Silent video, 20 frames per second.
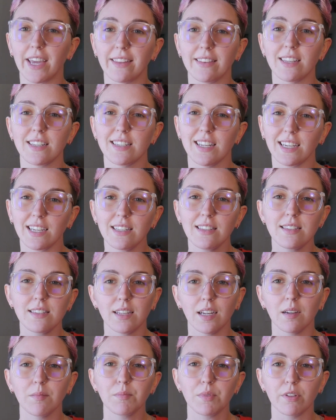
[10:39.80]
the second
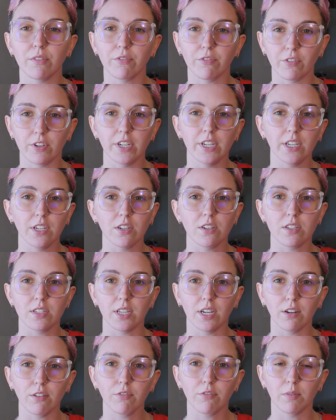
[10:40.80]
step to freeing
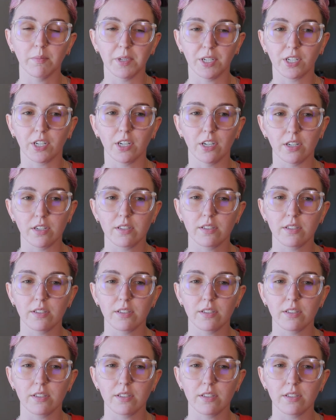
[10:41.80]
yourself from your current